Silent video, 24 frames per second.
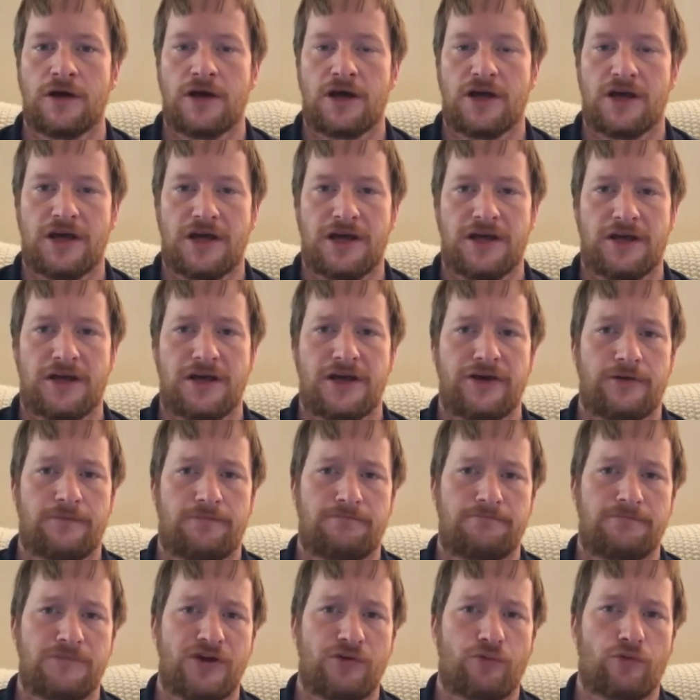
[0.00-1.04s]
It
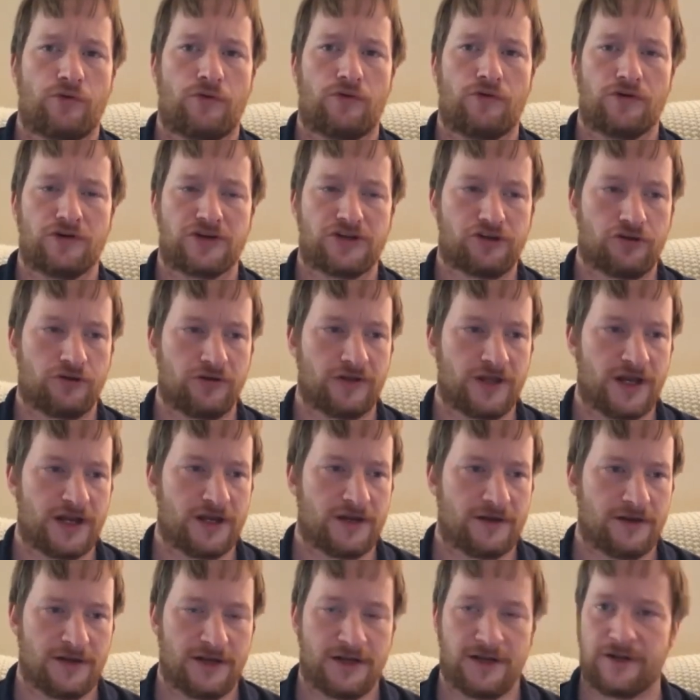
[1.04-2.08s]
will ensure that
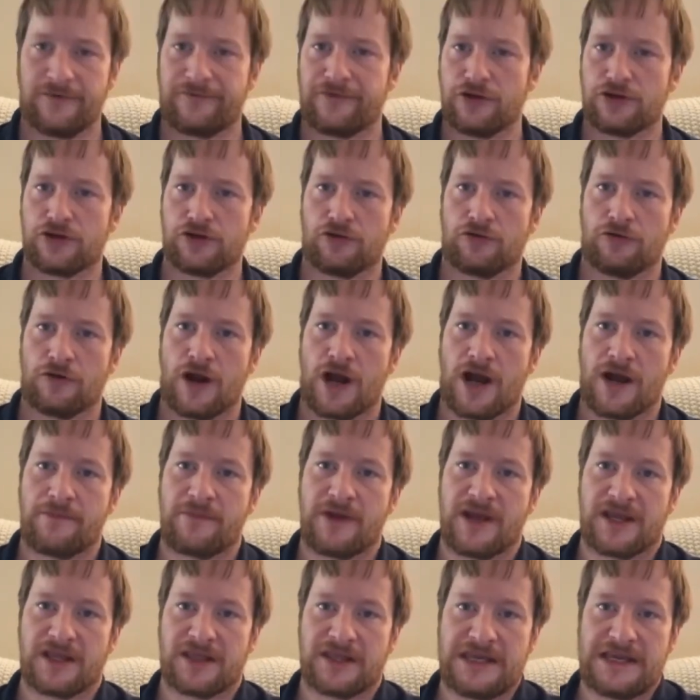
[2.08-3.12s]
in the future I
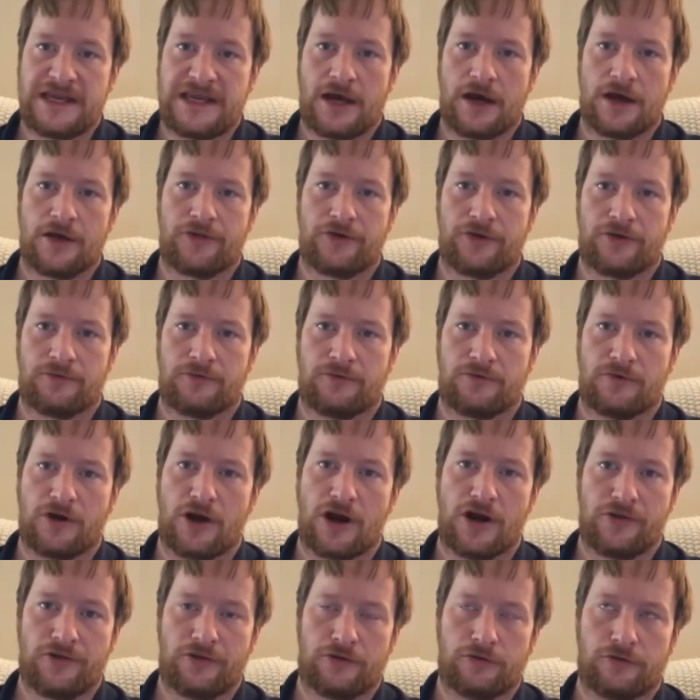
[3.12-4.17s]
make the
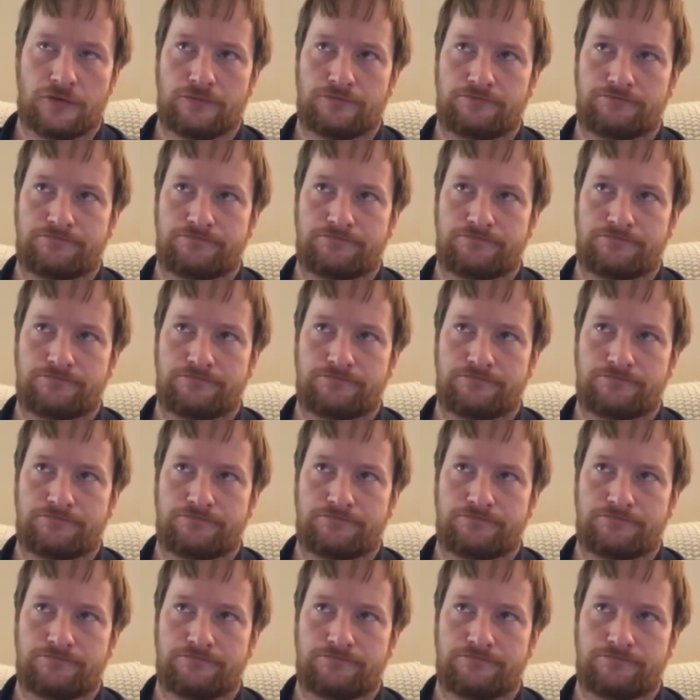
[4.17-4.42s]
other